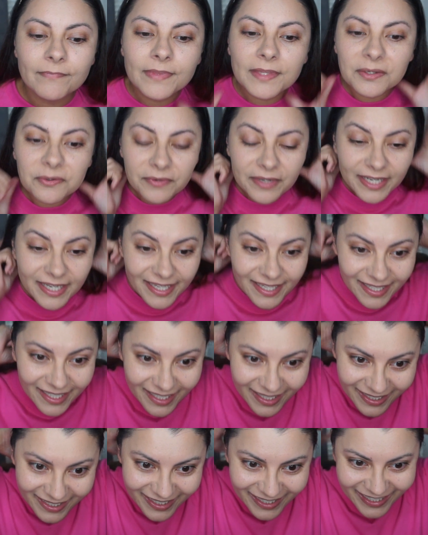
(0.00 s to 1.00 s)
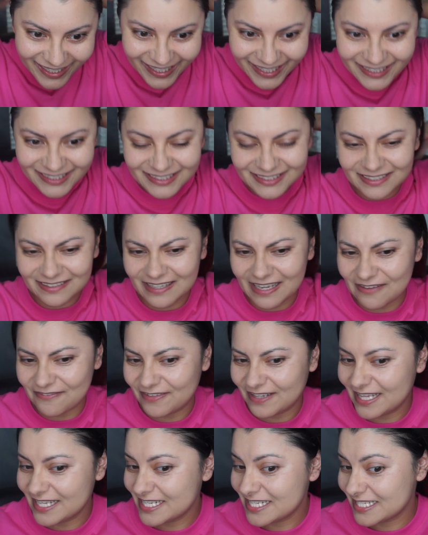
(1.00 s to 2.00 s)
What it does, I
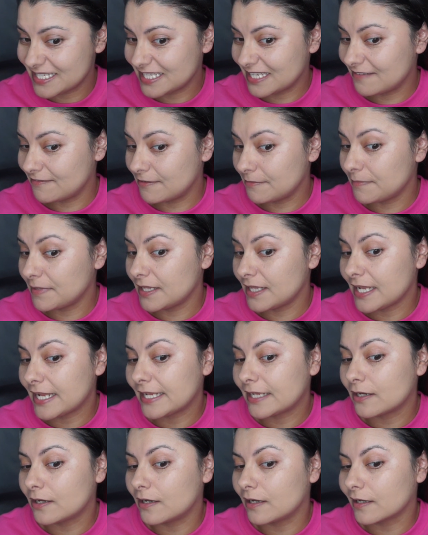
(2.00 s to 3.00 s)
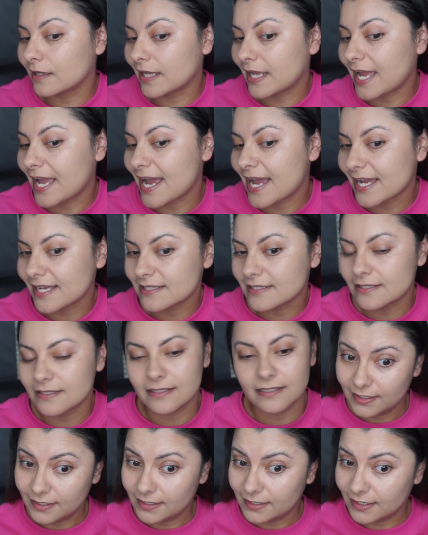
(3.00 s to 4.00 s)
feel like it's giving me like a
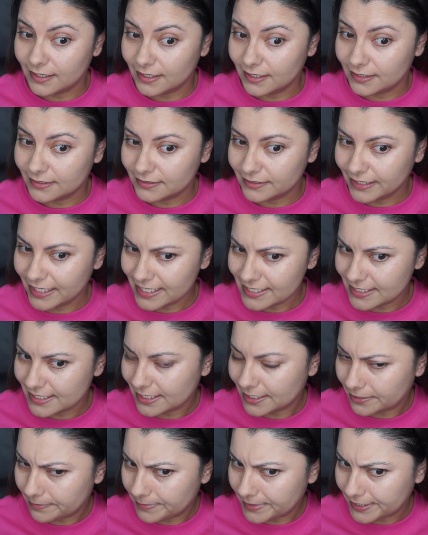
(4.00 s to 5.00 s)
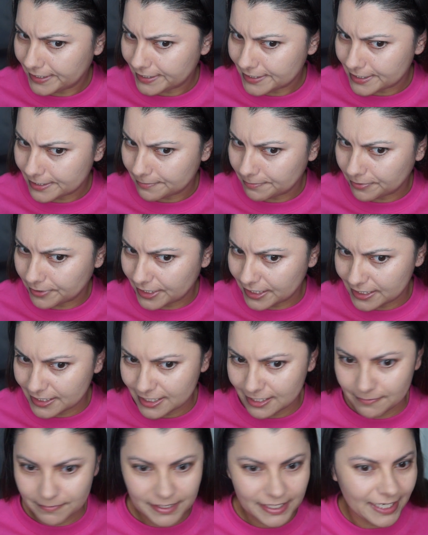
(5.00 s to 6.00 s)
cast. So that's a little bit
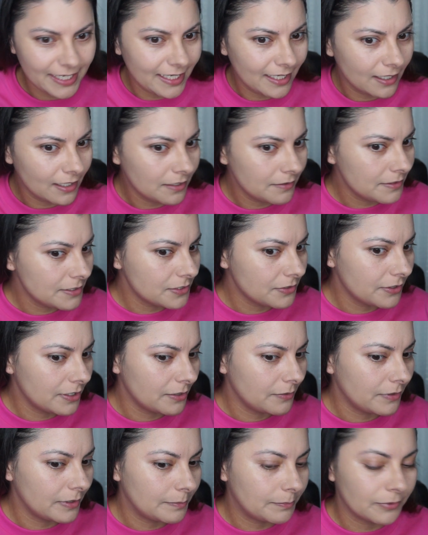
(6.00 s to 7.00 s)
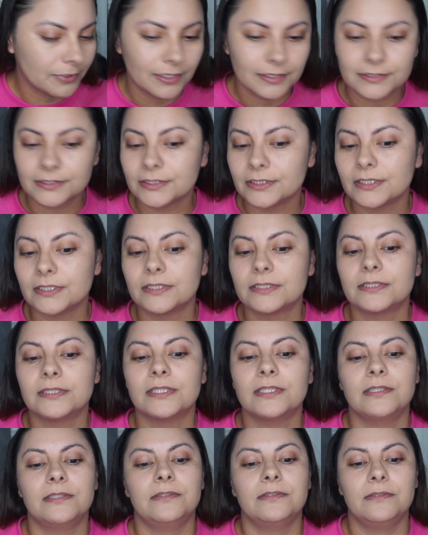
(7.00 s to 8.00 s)
disappointing, but I can always go in with bronzer.
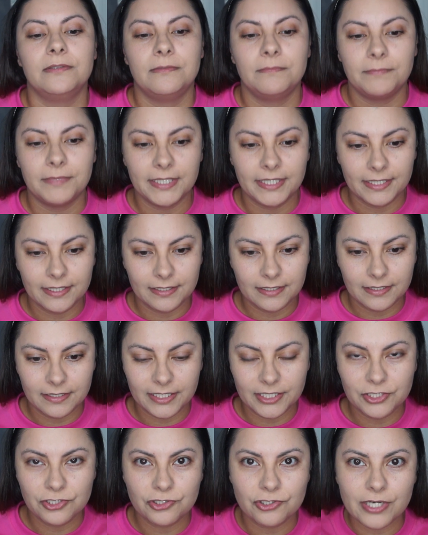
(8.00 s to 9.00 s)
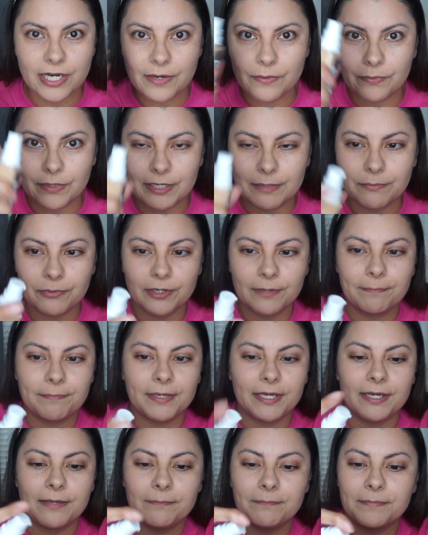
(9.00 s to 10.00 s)
But let's try one more
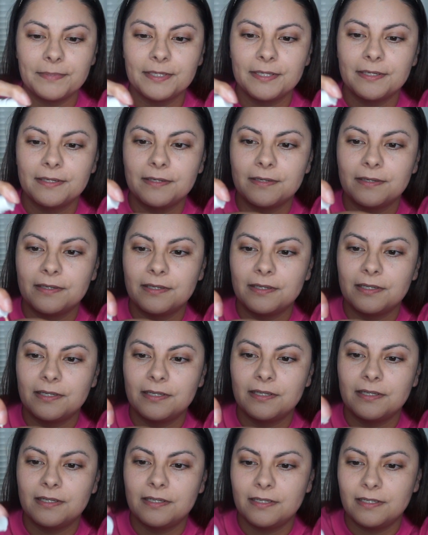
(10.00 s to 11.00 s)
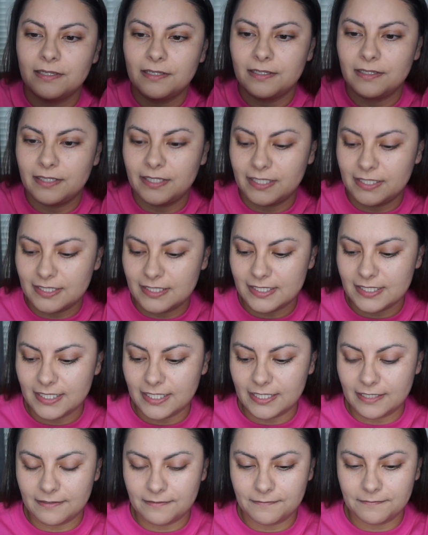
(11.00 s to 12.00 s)
pump and
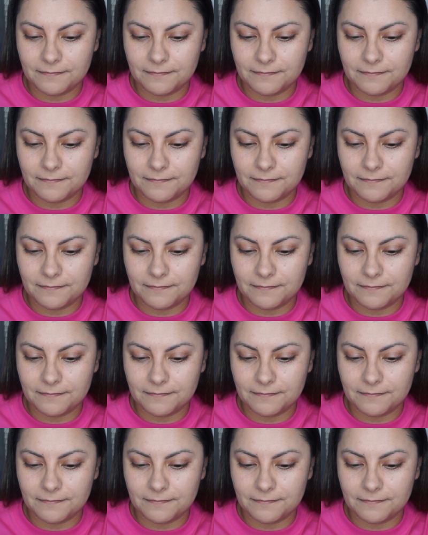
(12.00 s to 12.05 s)
see.